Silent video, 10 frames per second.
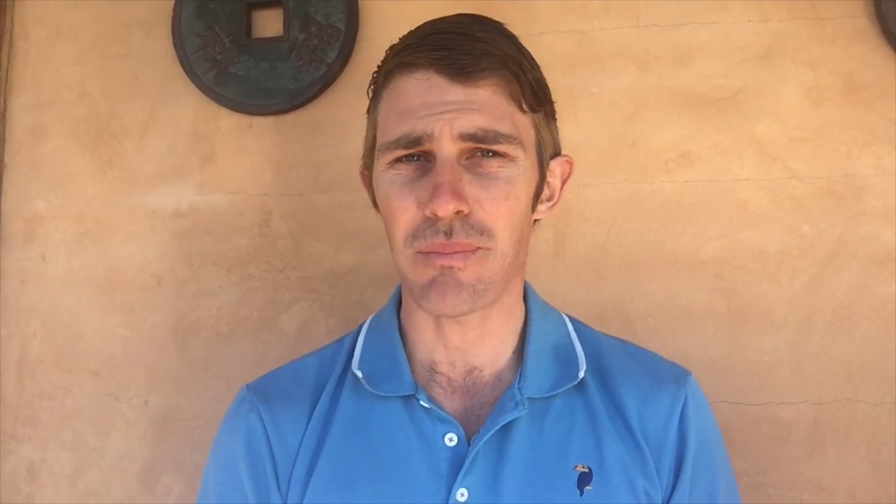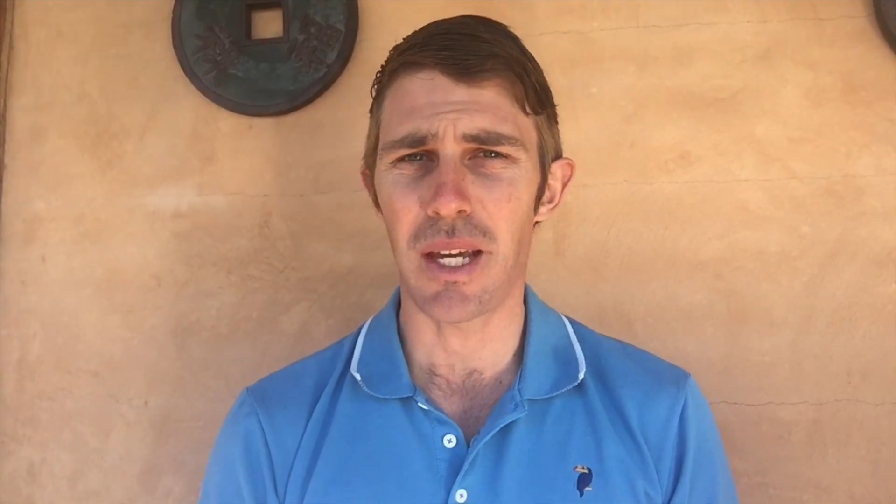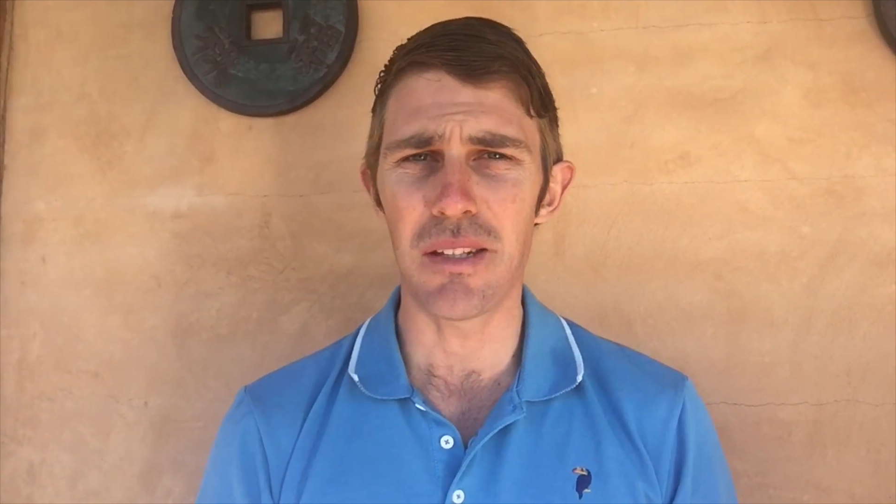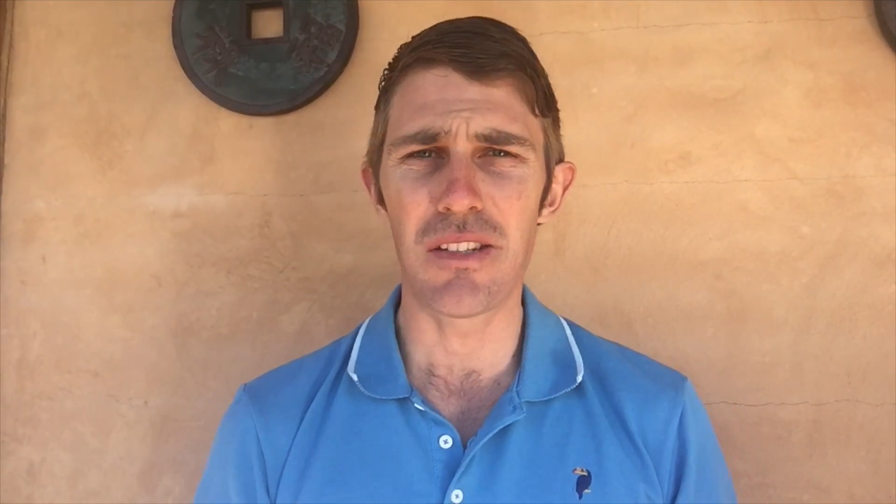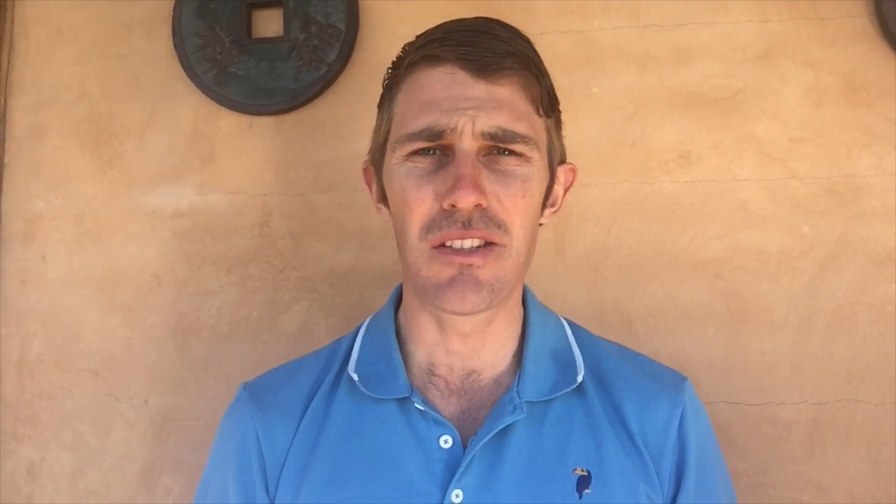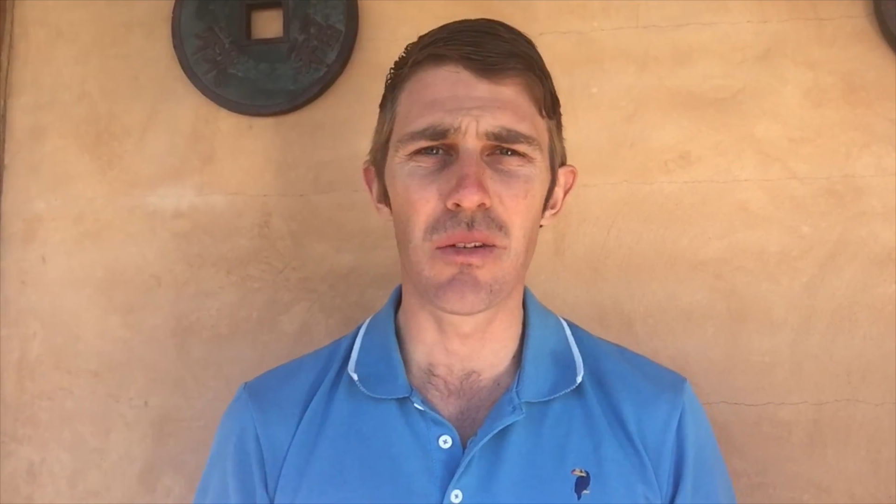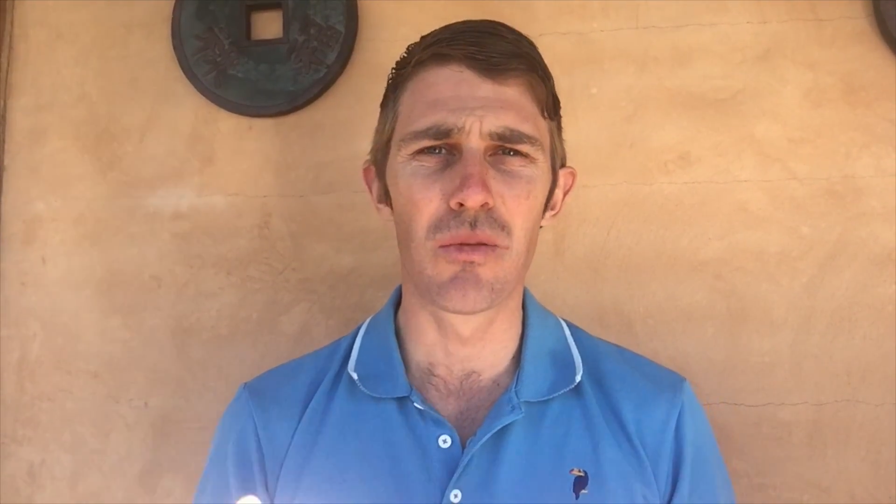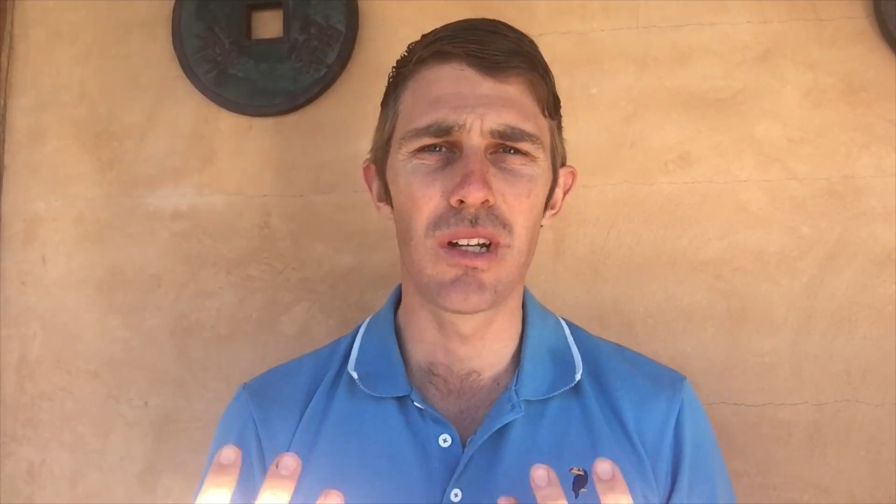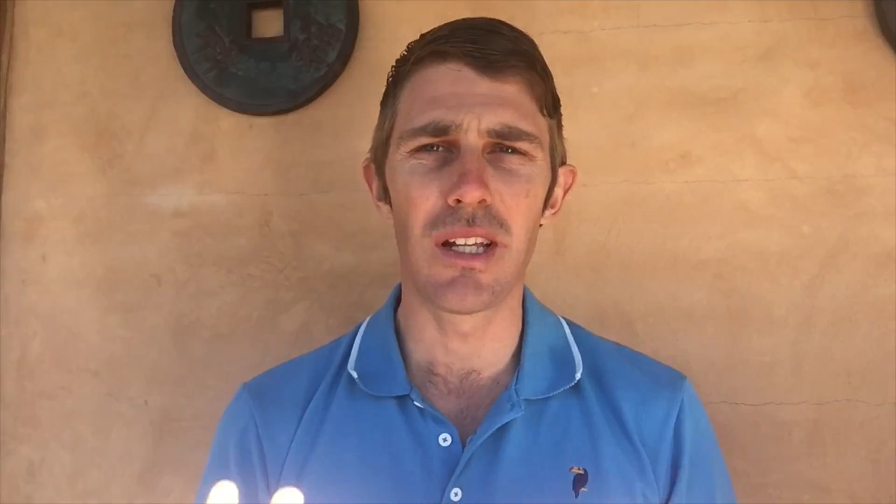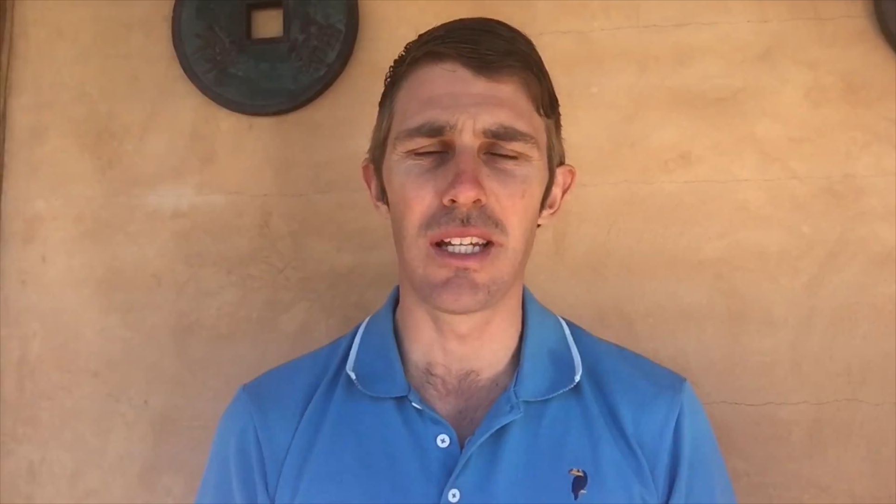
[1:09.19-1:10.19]
And this is a
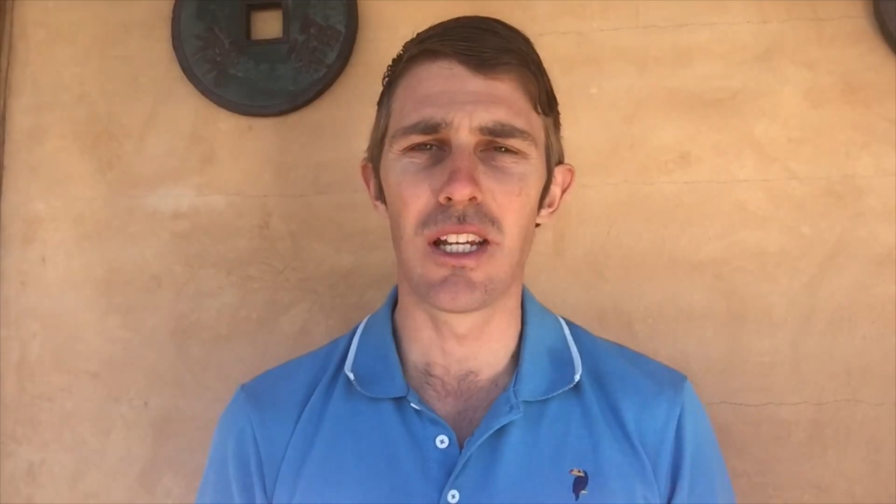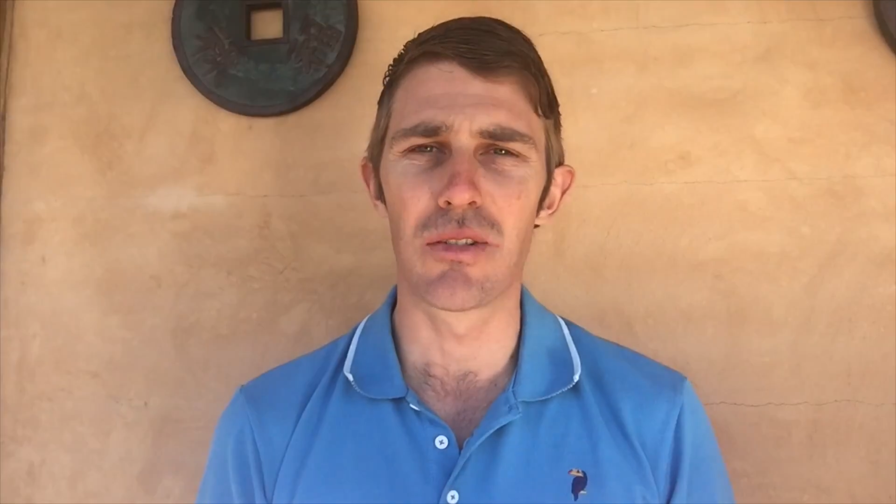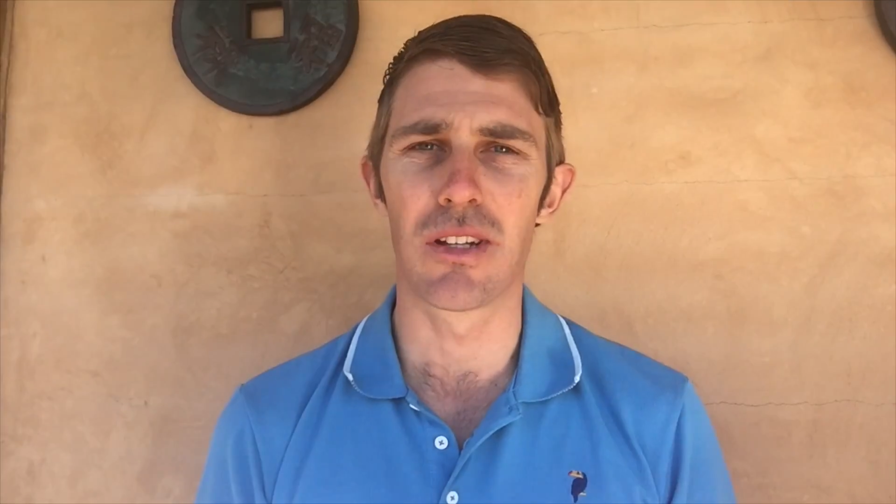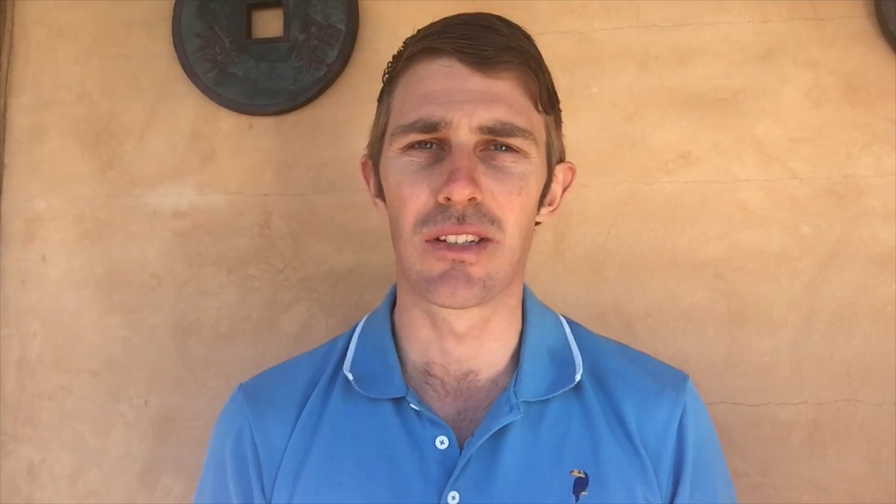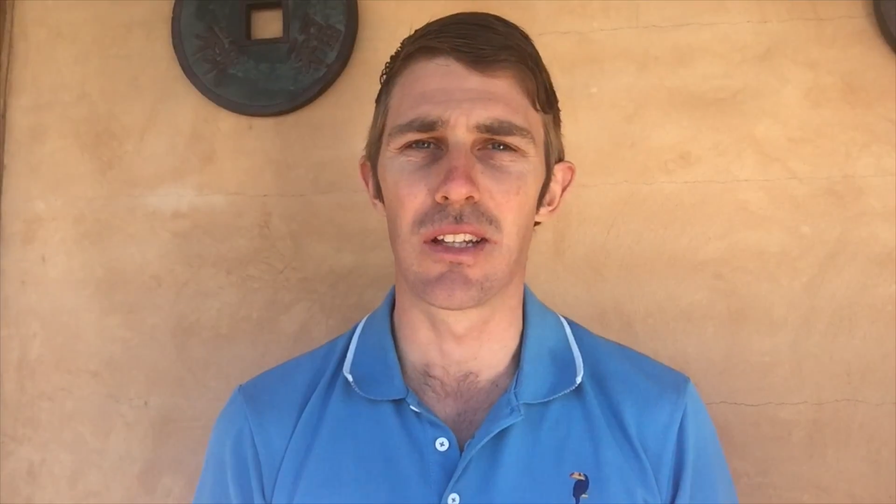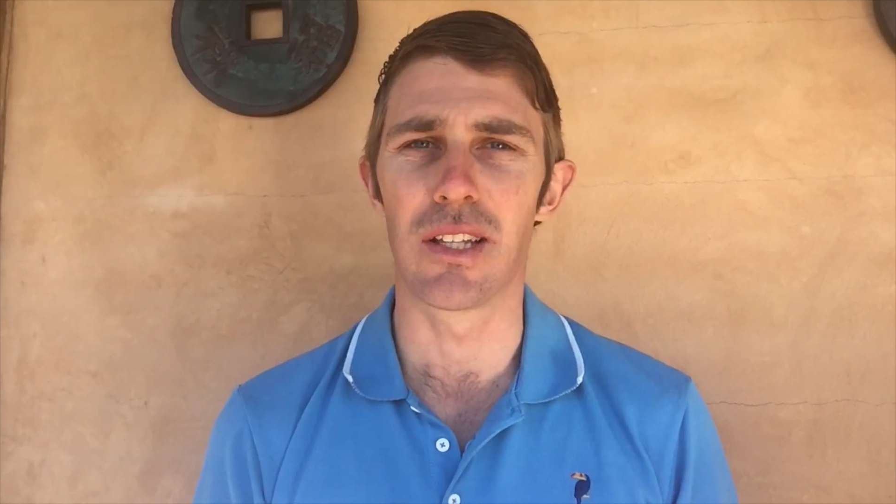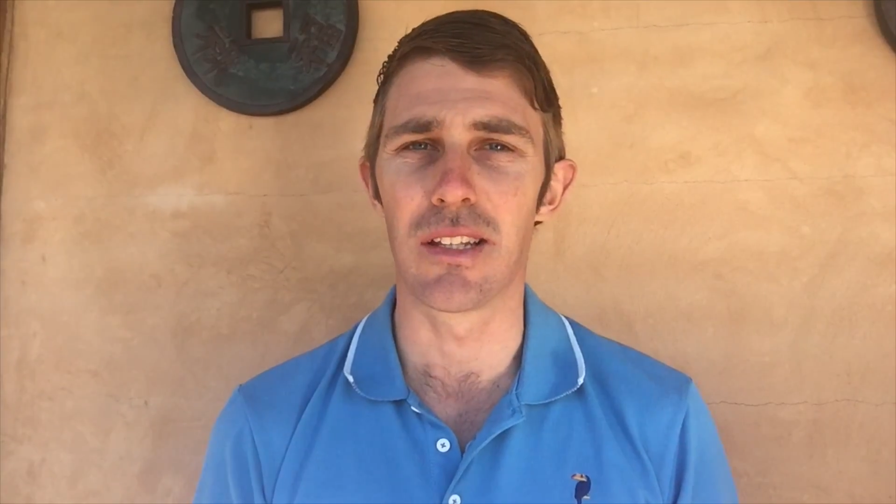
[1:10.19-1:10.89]
really interesting thing.